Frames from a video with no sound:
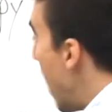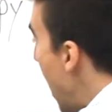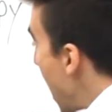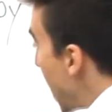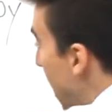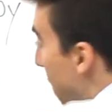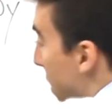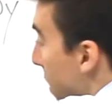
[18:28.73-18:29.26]

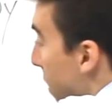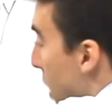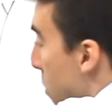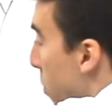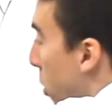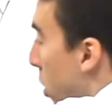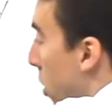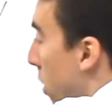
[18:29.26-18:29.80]
And at this
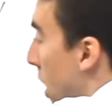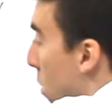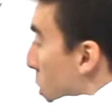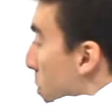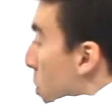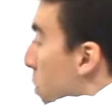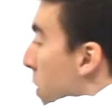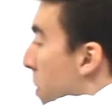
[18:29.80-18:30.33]
temperature, they were
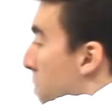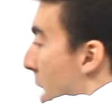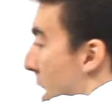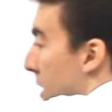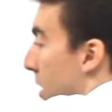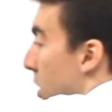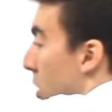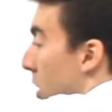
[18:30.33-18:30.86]
moving
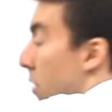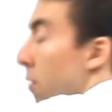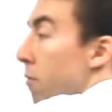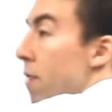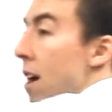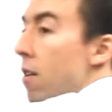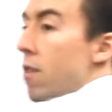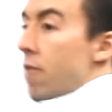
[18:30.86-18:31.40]
past each other
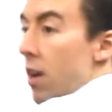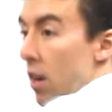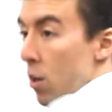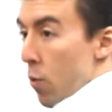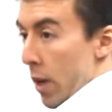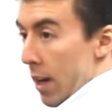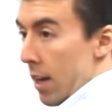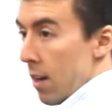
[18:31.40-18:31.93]
very, very
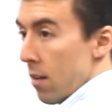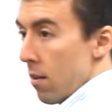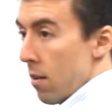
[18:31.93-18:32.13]
quickly.